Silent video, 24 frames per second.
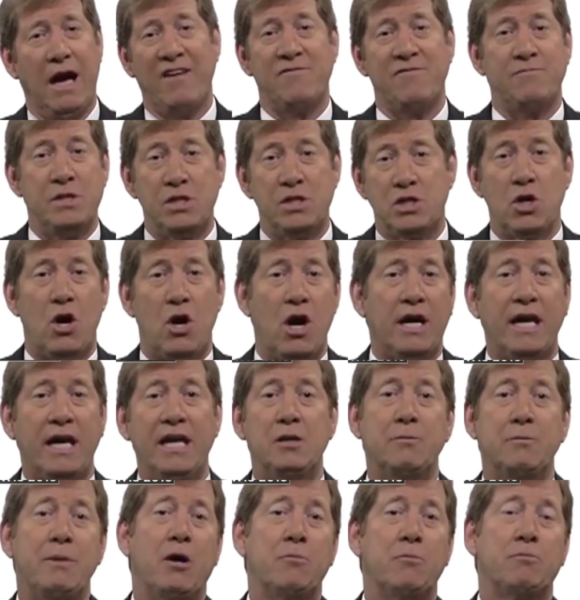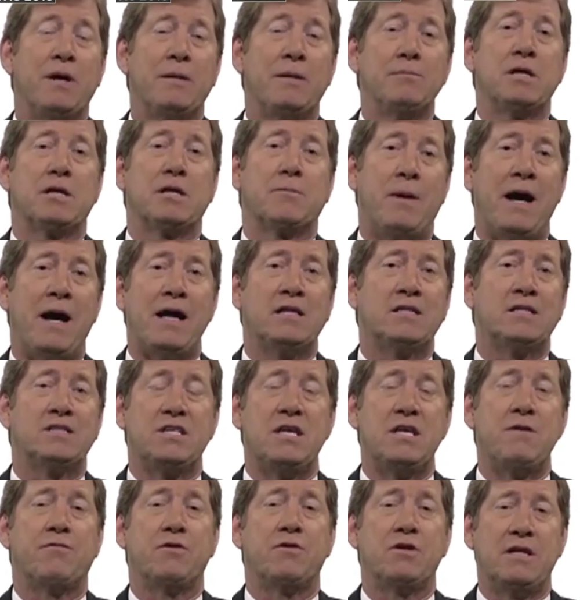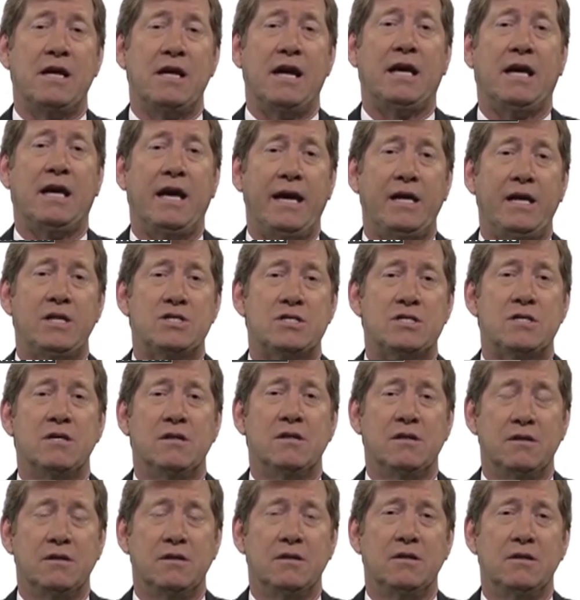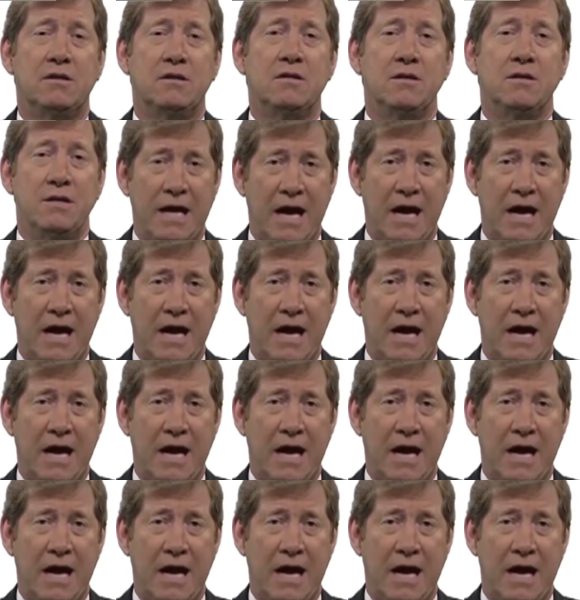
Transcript: What does Jason Lewis have to say to these glass ceiling breakers?